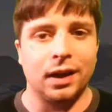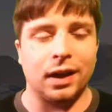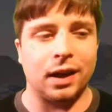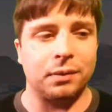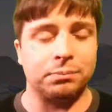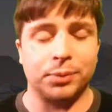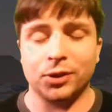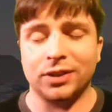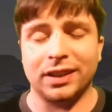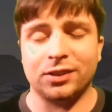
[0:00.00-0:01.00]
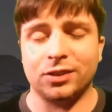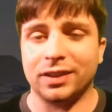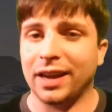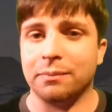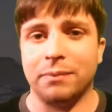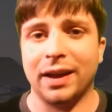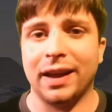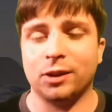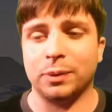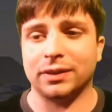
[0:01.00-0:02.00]
Um, personally, that's just again my
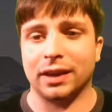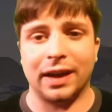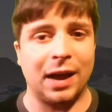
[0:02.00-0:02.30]
aspect on it.